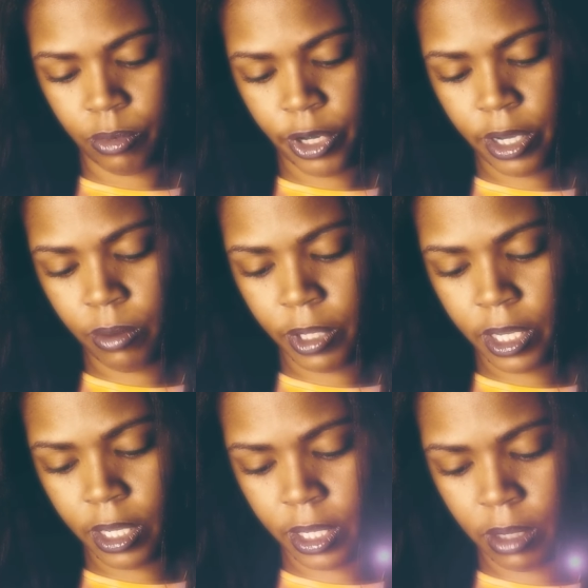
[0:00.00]
We're in the
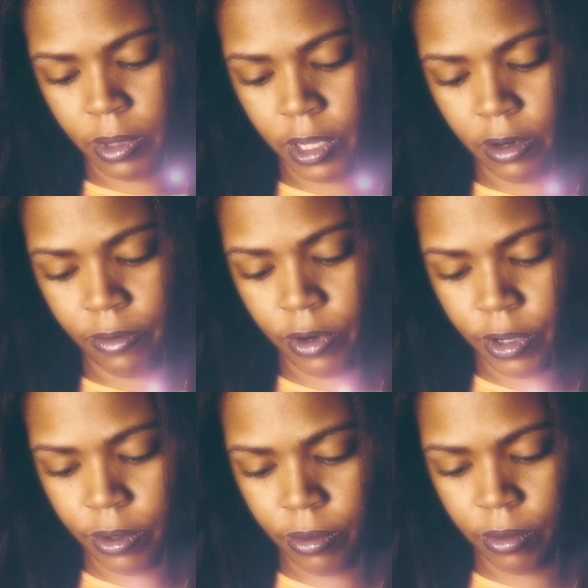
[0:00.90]
beginning coming here for
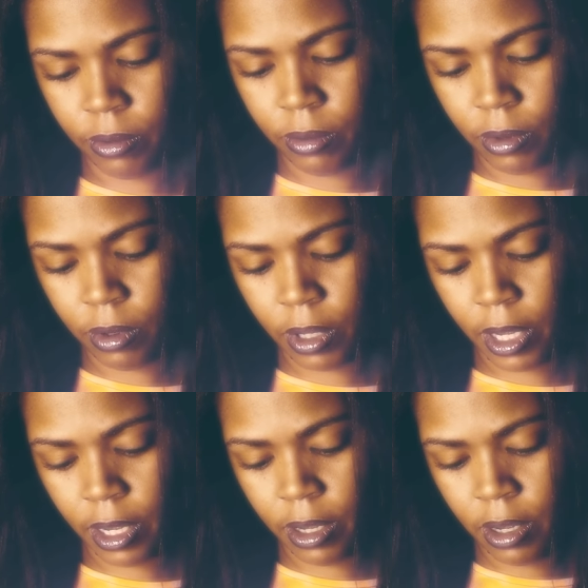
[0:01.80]
you,
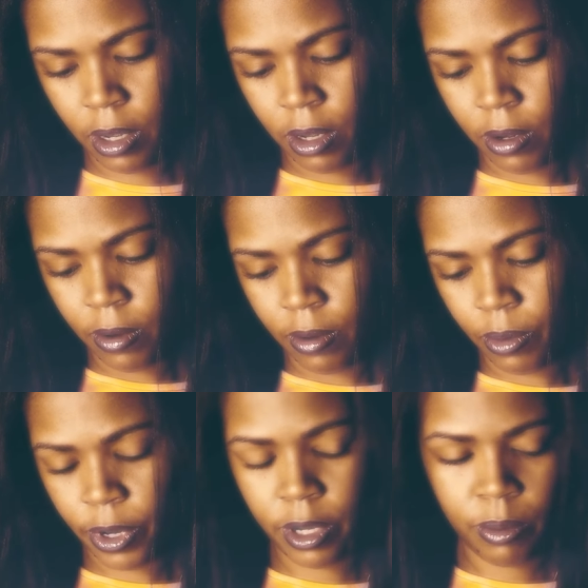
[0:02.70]
okay?
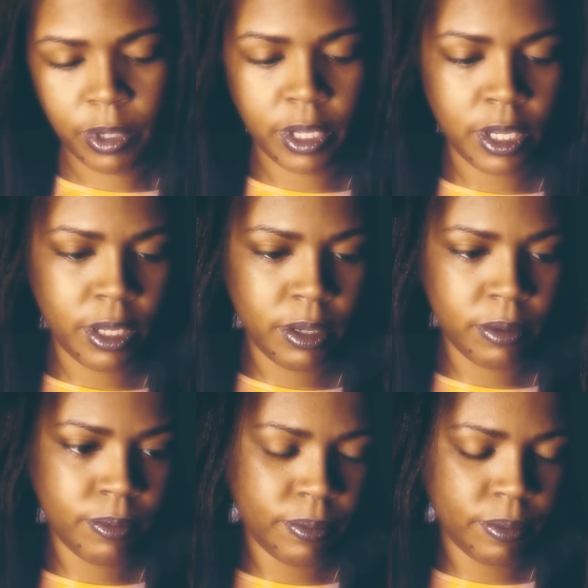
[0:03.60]
We're in the beginning